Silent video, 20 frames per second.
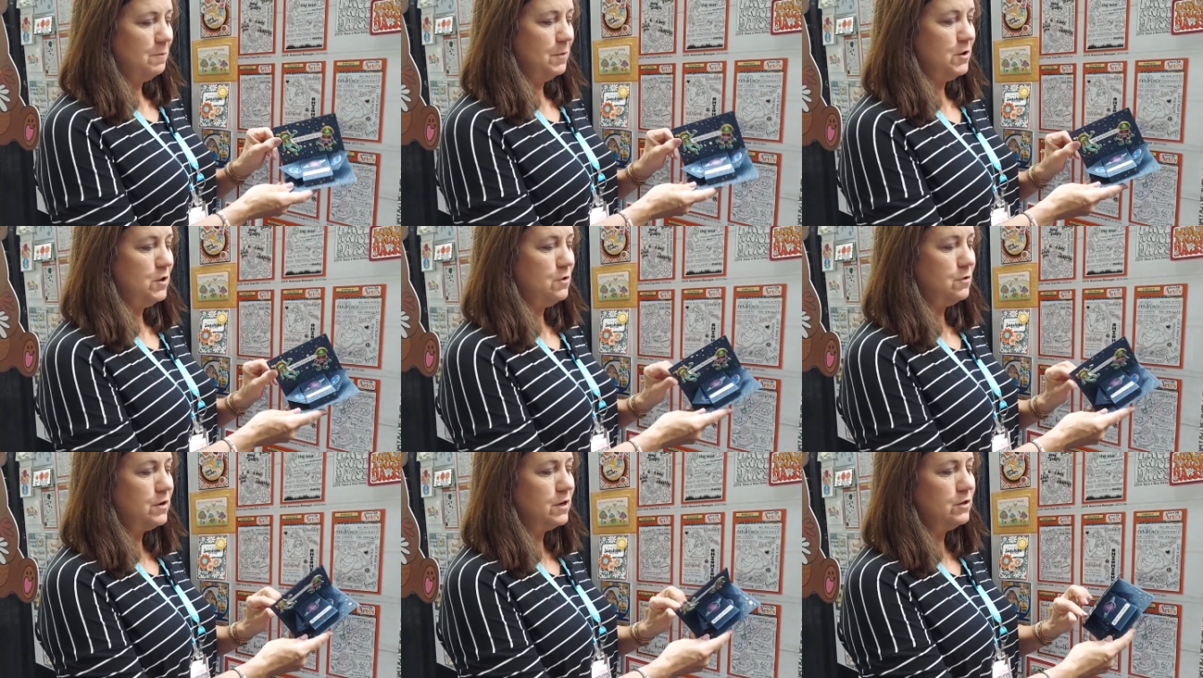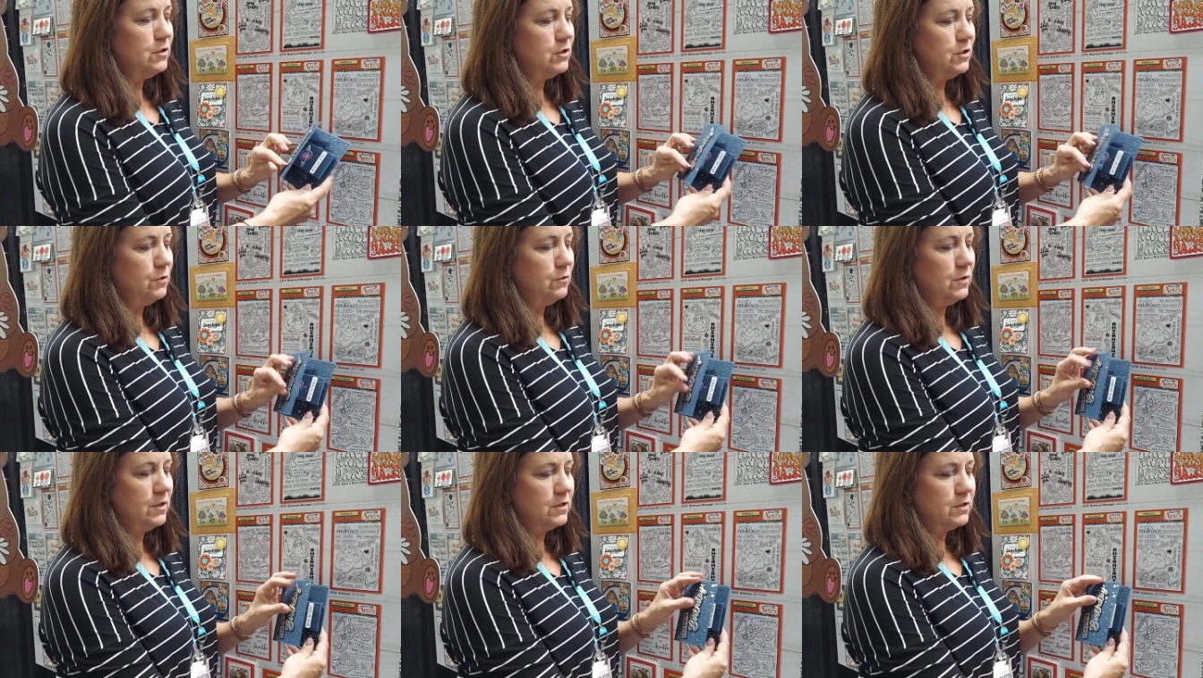but you can
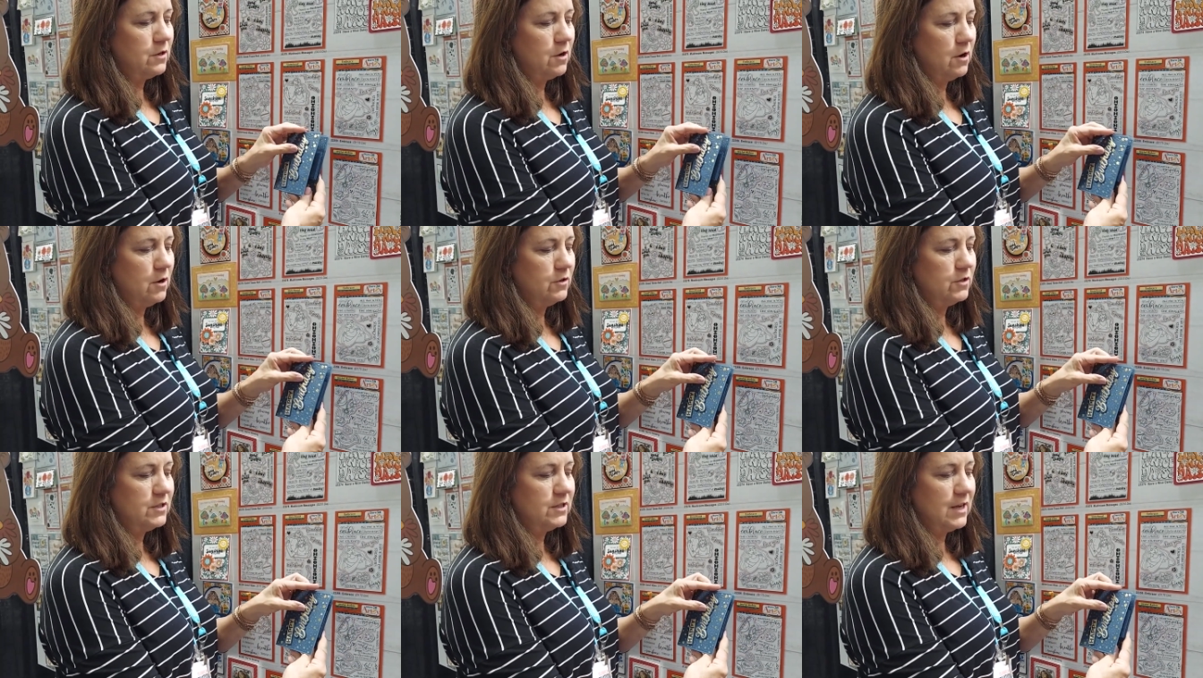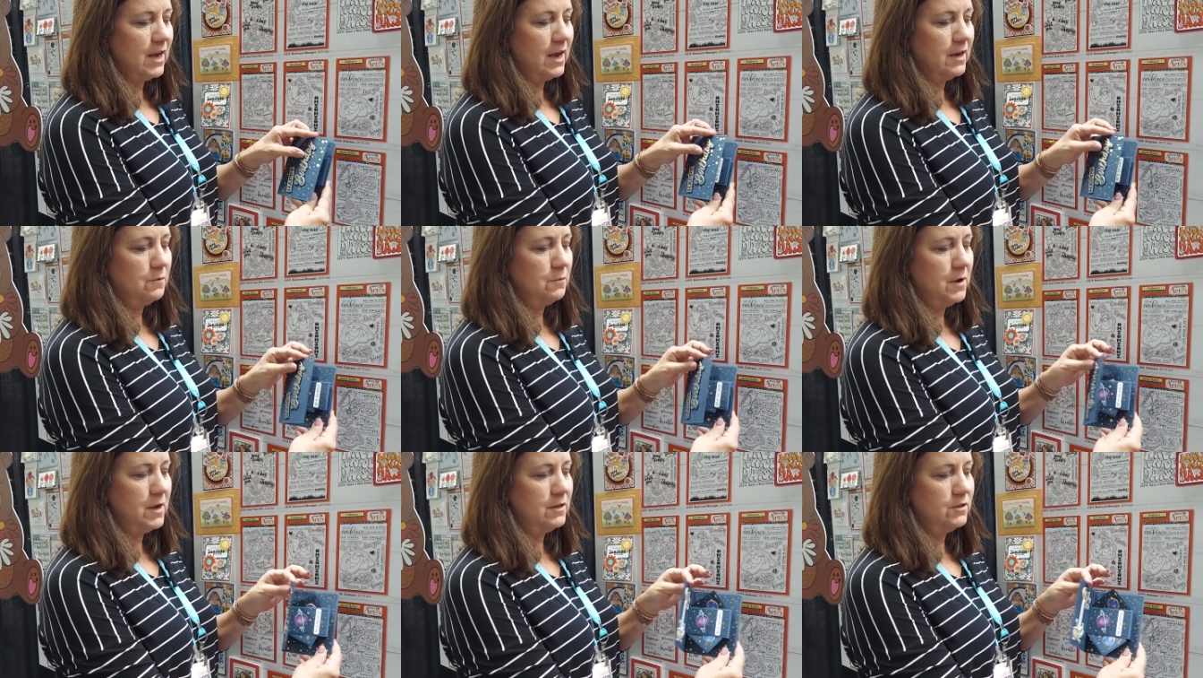do this card
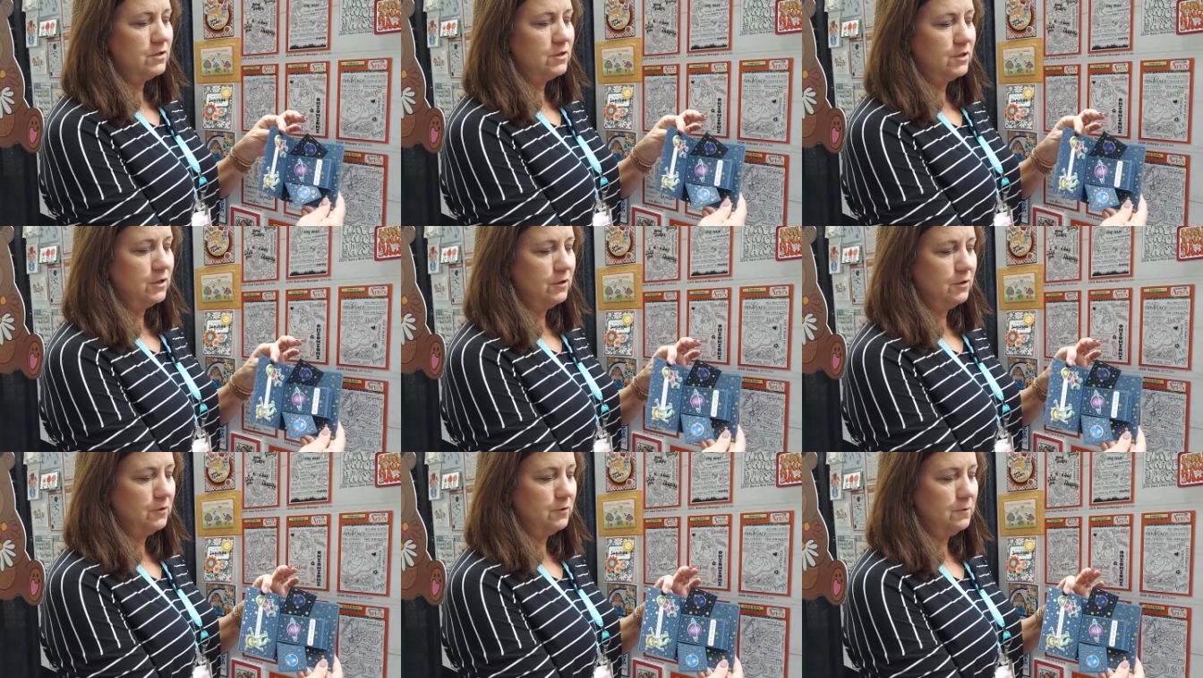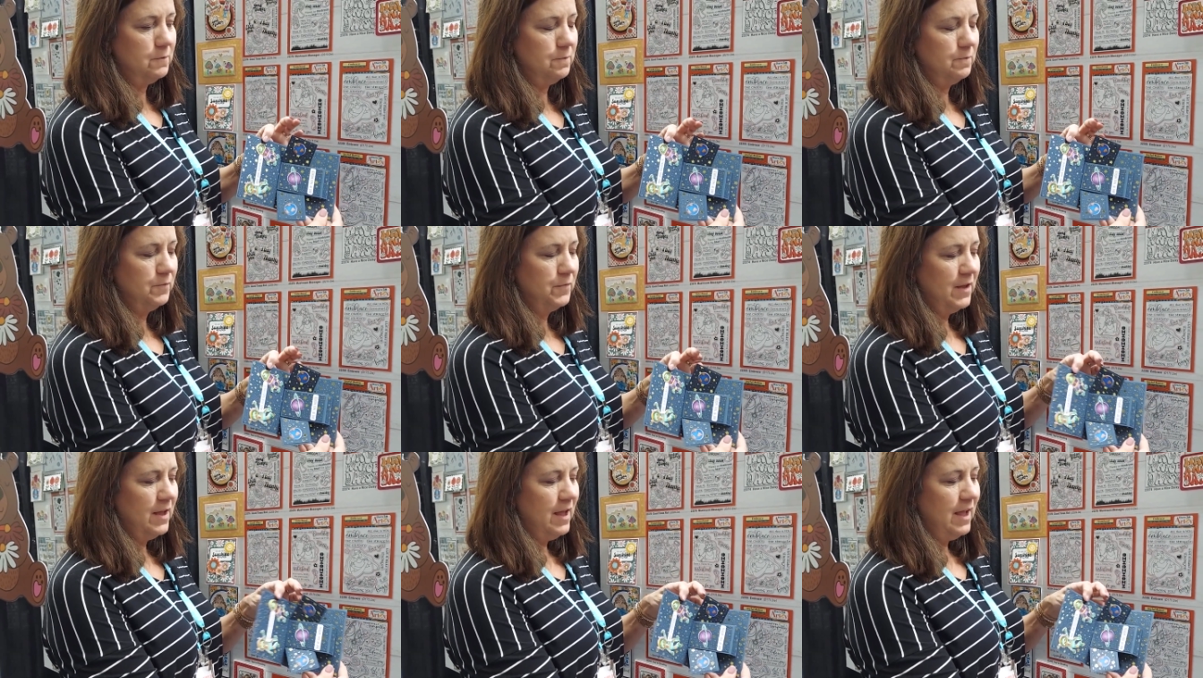sideways too